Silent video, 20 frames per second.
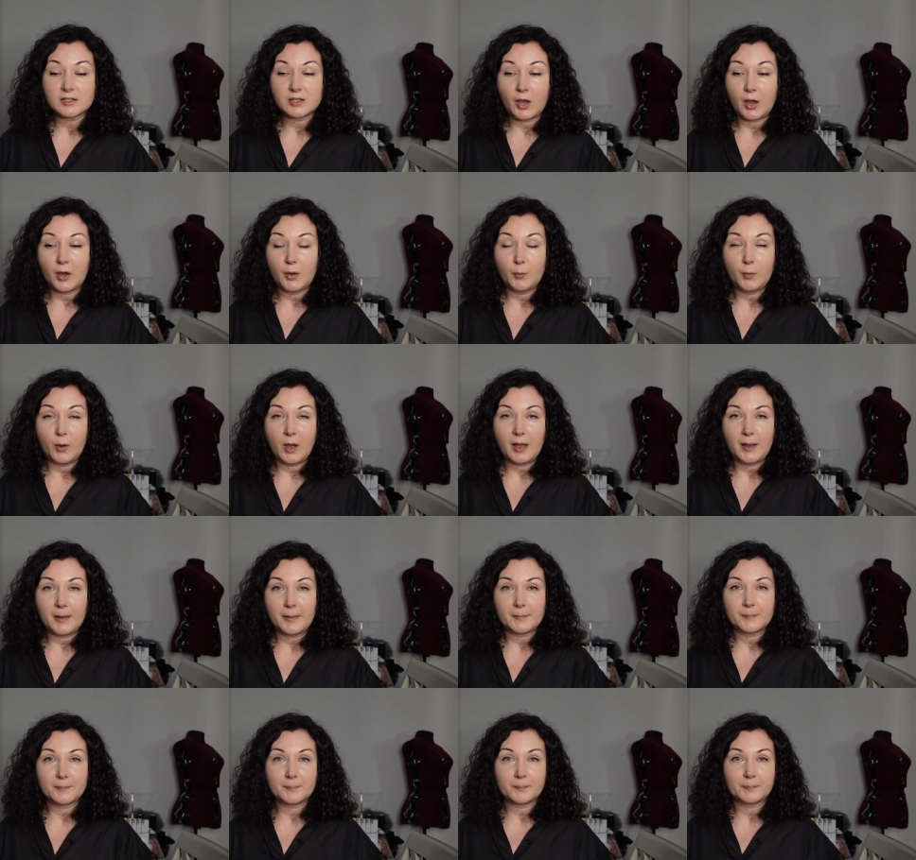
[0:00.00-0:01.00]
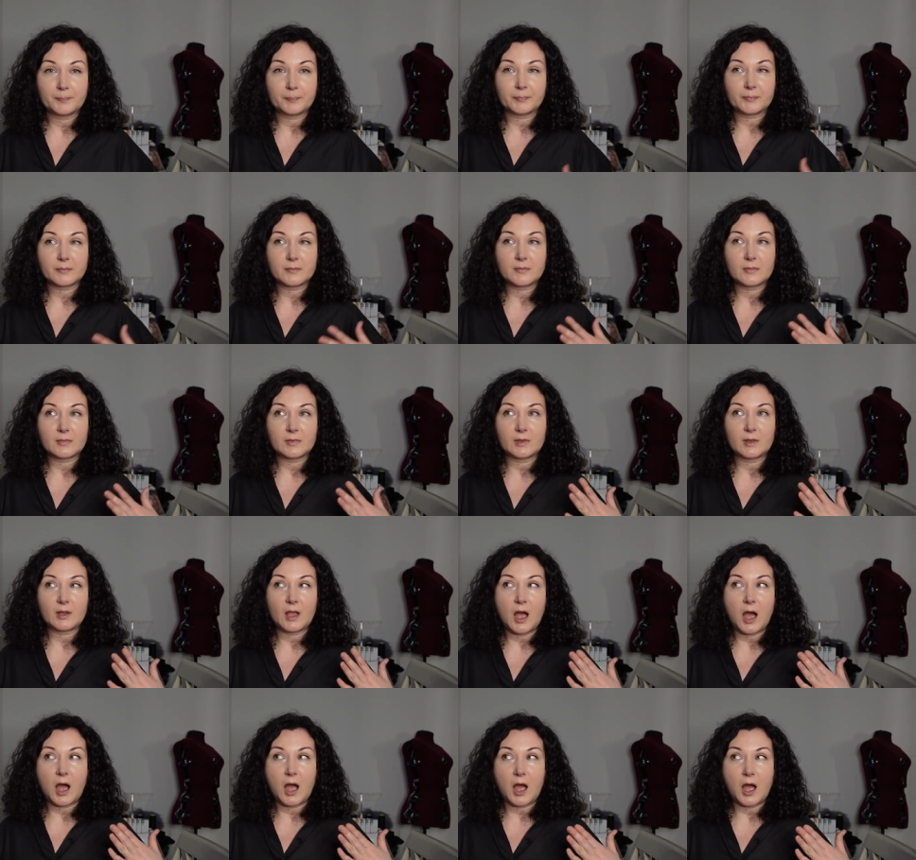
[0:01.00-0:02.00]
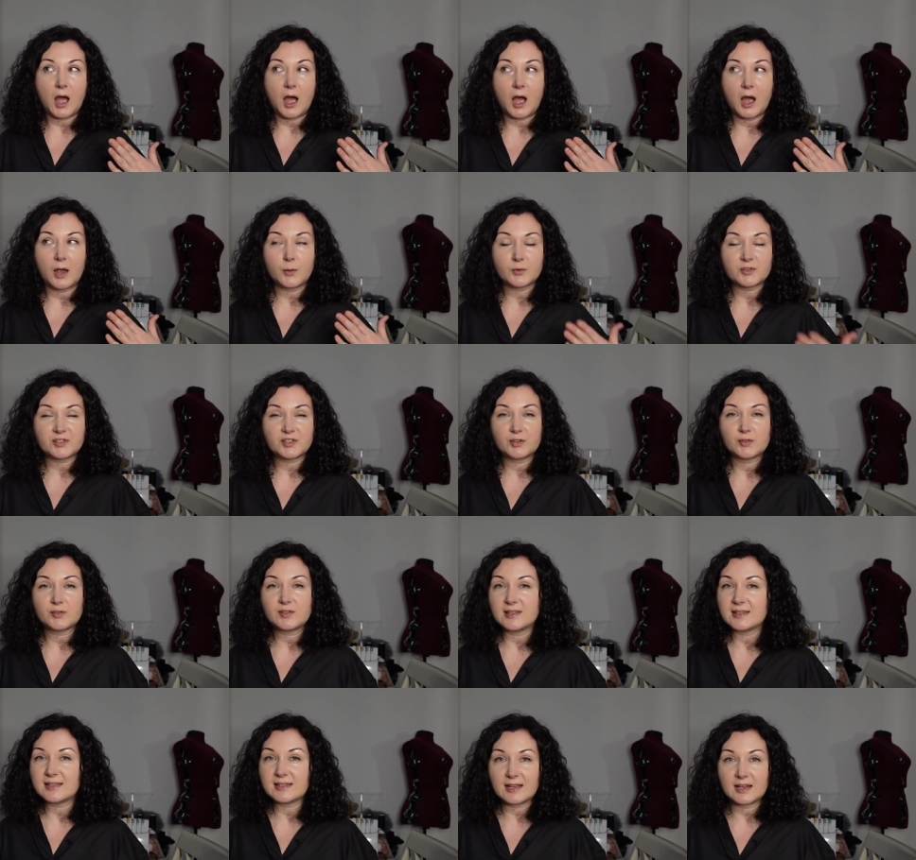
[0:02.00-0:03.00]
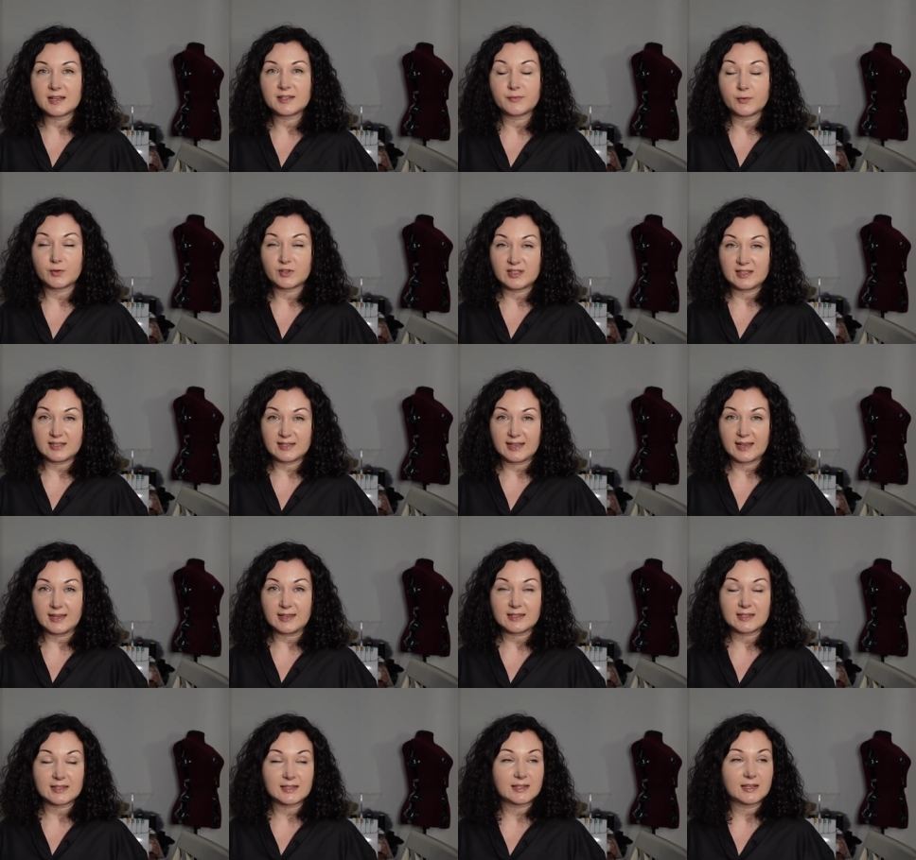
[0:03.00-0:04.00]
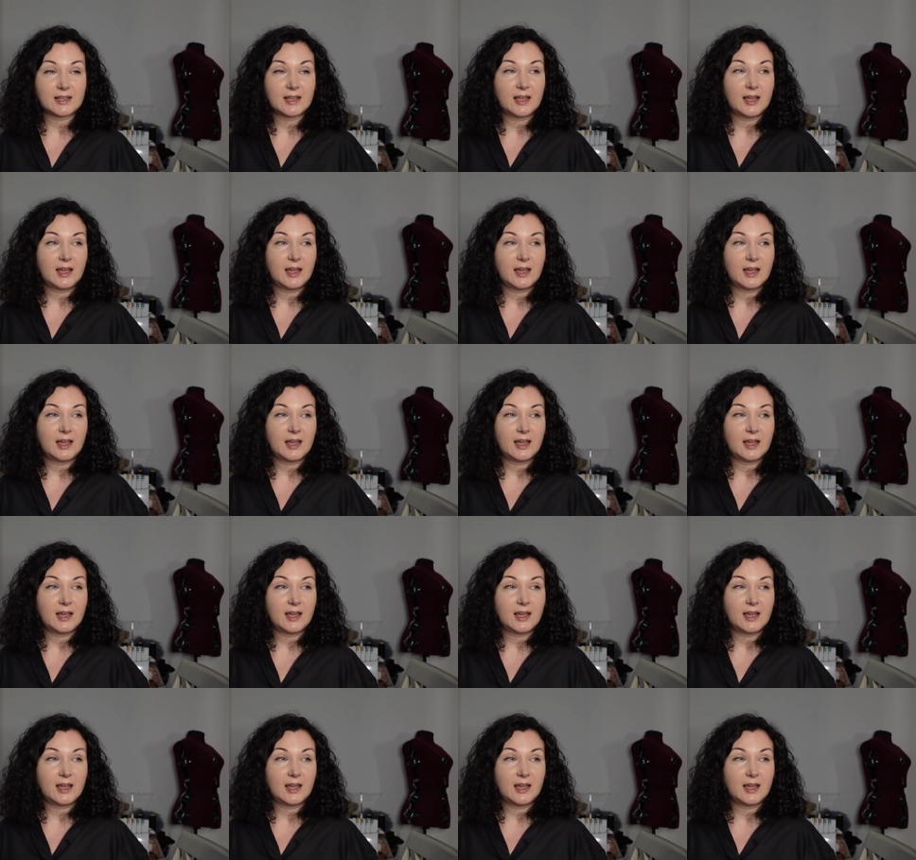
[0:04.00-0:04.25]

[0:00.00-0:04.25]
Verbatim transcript: so um, I was using size 46